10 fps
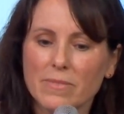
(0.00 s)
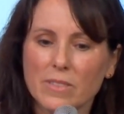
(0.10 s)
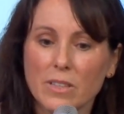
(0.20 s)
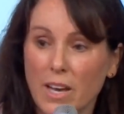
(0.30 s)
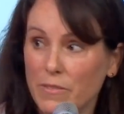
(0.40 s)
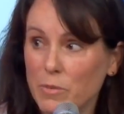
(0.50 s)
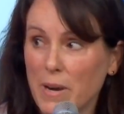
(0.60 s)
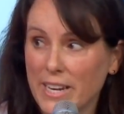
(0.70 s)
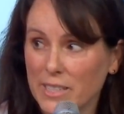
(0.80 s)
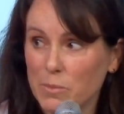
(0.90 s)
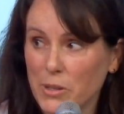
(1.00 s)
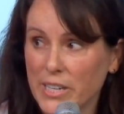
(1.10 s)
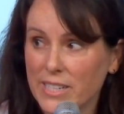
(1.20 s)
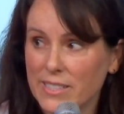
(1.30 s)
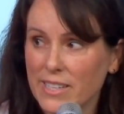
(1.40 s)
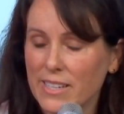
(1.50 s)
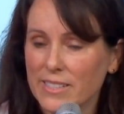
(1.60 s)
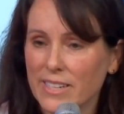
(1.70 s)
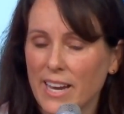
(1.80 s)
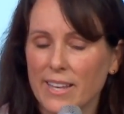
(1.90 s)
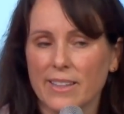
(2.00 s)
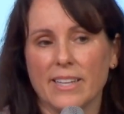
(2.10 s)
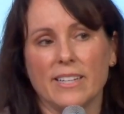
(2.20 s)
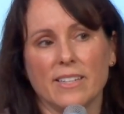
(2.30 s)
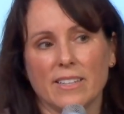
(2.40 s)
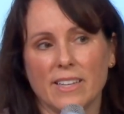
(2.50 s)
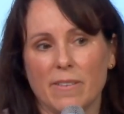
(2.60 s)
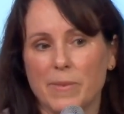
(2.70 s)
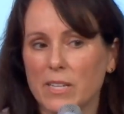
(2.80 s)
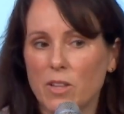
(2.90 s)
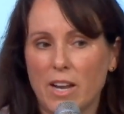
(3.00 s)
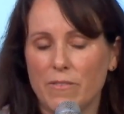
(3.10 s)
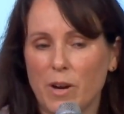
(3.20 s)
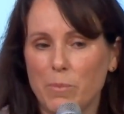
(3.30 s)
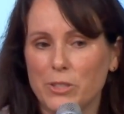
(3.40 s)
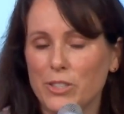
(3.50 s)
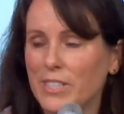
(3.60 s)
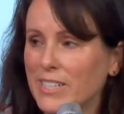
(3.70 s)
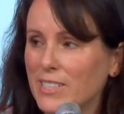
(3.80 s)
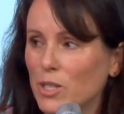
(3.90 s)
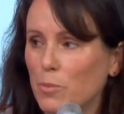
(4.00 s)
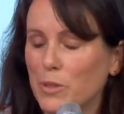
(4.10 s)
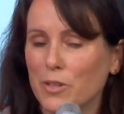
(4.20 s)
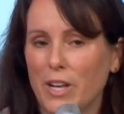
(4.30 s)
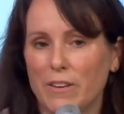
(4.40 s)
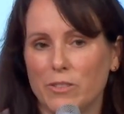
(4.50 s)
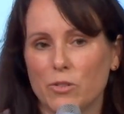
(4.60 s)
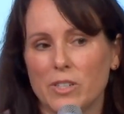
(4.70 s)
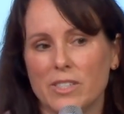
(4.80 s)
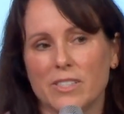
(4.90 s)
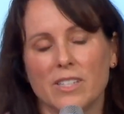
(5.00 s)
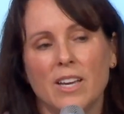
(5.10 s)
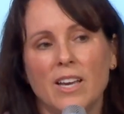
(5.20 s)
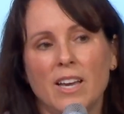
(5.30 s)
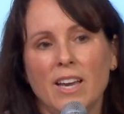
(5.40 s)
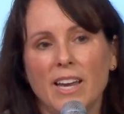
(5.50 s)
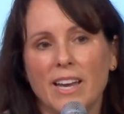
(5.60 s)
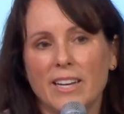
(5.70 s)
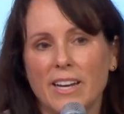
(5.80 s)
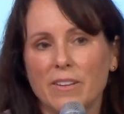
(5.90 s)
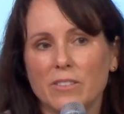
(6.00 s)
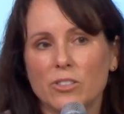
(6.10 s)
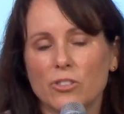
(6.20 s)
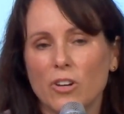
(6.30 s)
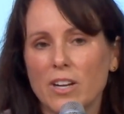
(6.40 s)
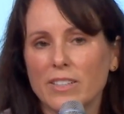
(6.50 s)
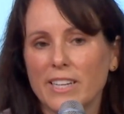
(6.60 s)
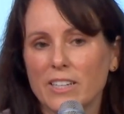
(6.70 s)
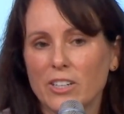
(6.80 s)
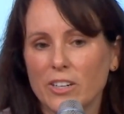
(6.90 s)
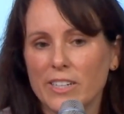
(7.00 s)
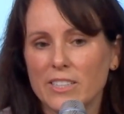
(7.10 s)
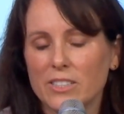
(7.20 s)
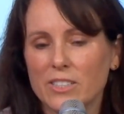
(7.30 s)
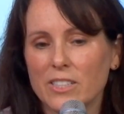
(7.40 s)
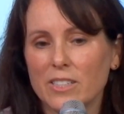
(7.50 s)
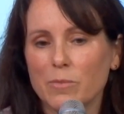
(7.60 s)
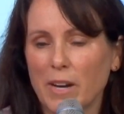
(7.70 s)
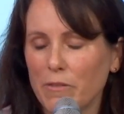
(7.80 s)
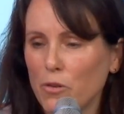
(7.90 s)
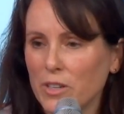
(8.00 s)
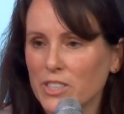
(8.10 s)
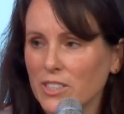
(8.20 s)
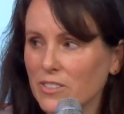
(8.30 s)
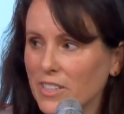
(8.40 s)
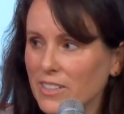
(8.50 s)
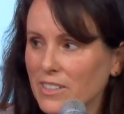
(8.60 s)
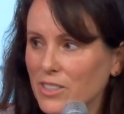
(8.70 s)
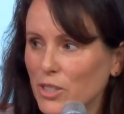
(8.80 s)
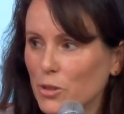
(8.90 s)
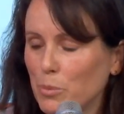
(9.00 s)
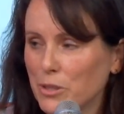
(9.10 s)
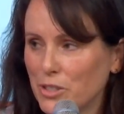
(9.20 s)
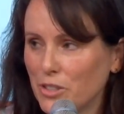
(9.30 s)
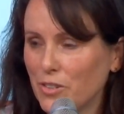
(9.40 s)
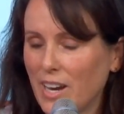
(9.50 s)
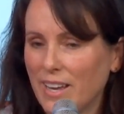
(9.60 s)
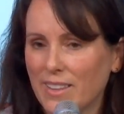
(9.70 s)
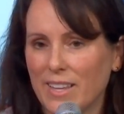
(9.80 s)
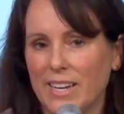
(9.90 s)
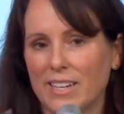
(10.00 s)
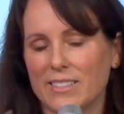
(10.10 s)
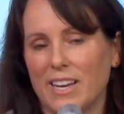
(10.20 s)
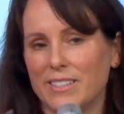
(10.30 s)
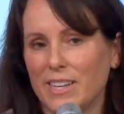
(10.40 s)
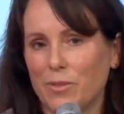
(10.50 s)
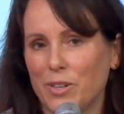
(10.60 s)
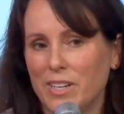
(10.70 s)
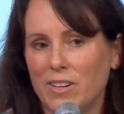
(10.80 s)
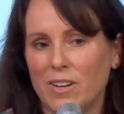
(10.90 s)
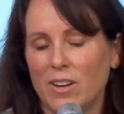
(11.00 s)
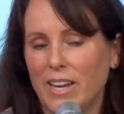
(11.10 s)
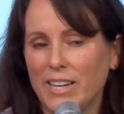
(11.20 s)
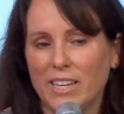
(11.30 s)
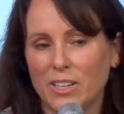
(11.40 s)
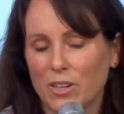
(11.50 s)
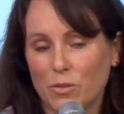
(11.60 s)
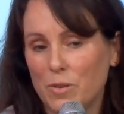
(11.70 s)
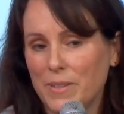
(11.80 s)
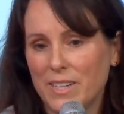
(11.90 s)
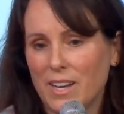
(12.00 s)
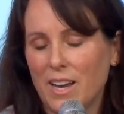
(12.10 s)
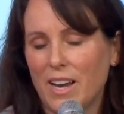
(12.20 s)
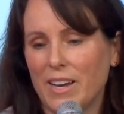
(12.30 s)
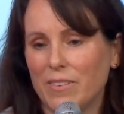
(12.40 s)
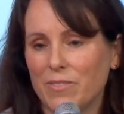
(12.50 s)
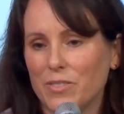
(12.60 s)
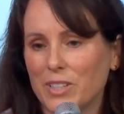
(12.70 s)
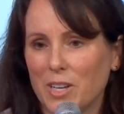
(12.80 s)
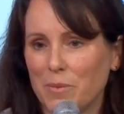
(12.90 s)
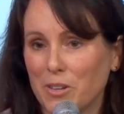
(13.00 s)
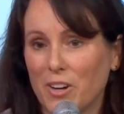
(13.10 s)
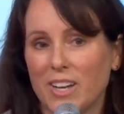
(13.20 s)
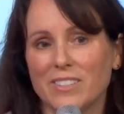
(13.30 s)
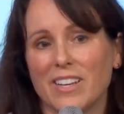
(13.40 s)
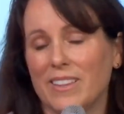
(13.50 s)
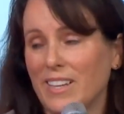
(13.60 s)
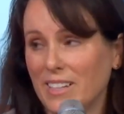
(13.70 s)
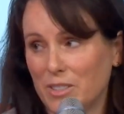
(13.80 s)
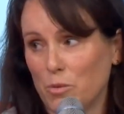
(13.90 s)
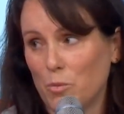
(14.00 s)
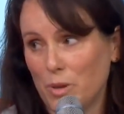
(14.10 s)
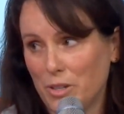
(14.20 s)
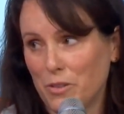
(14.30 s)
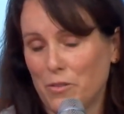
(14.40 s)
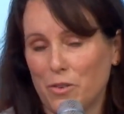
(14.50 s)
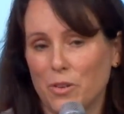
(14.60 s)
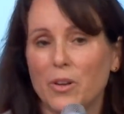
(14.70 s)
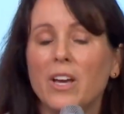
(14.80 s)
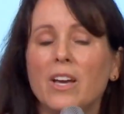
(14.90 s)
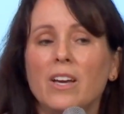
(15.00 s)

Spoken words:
loved my experience as an athlete. It gave me a lot of opportunities, opened a lot of doors, and I strongly encouraged my 4 children to pursue athletics, as I would any young woman I would come across. I think it's a wonderful